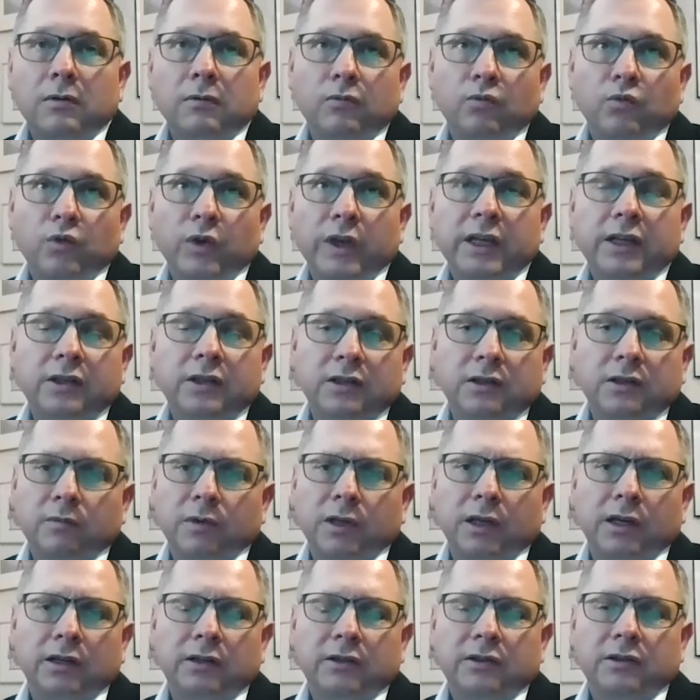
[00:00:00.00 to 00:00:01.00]
weeks.
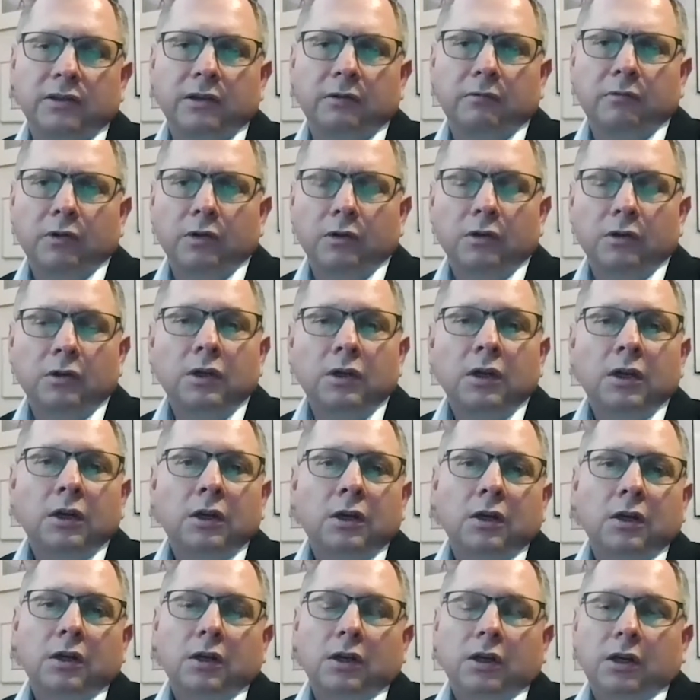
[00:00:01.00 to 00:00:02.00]
We had several
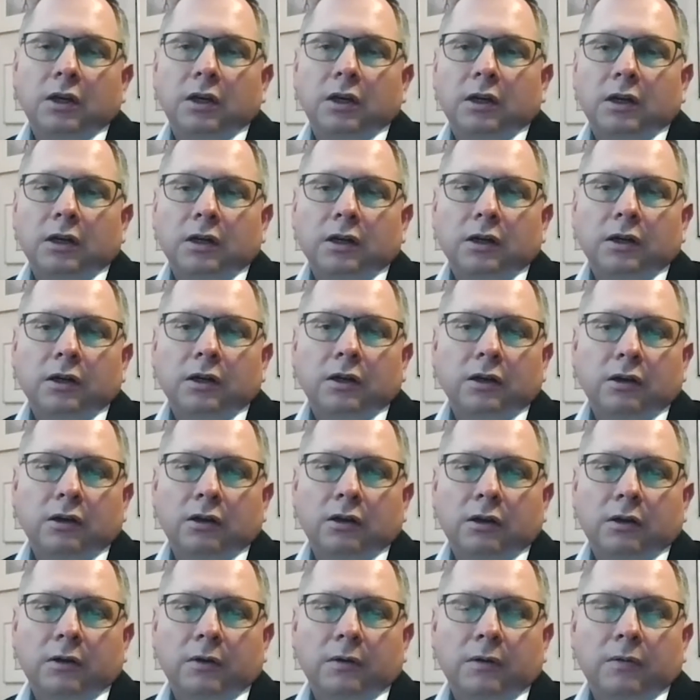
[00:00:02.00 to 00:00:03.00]

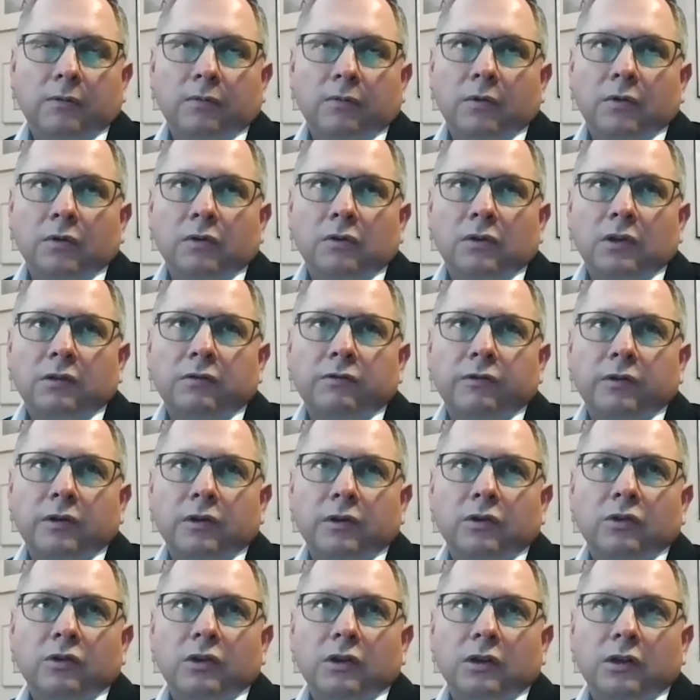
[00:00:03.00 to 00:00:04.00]

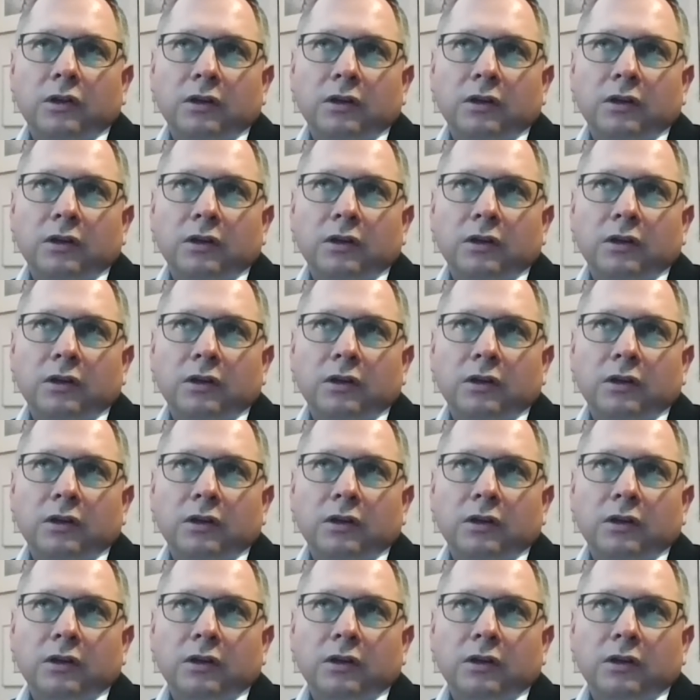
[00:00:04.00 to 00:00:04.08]
different